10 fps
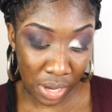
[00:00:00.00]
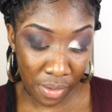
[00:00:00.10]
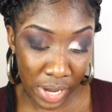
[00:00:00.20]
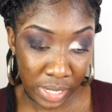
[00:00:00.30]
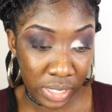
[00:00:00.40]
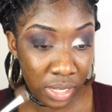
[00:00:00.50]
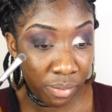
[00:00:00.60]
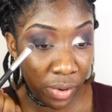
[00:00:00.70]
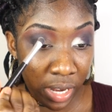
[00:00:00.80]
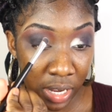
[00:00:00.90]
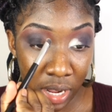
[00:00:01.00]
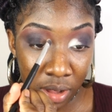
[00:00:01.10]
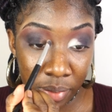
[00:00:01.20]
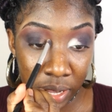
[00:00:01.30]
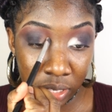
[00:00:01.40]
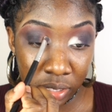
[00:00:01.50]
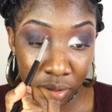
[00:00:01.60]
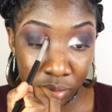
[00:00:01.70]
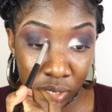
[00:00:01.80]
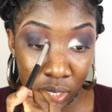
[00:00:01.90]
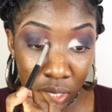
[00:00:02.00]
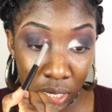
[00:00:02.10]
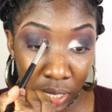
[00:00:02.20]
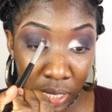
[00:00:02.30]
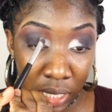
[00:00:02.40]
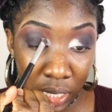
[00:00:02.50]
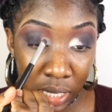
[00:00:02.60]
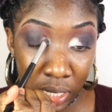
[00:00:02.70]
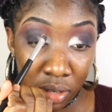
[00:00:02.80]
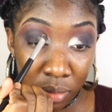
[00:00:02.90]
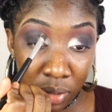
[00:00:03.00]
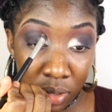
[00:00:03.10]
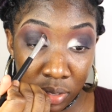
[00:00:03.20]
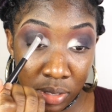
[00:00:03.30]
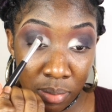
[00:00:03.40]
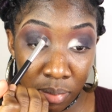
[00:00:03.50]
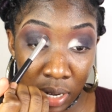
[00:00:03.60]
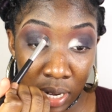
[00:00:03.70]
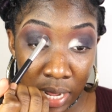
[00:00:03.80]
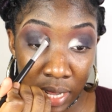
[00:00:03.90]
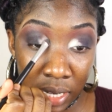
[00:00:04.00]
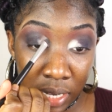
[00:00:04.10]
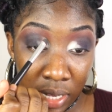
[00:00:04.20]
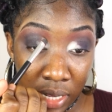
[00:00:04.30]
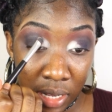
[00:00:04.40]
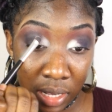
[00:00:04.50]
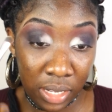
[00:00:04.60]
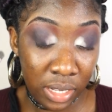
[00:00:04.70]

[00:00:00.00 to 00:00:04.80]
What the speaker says: crazy right now, but it's going to look good. I'm going to blend it.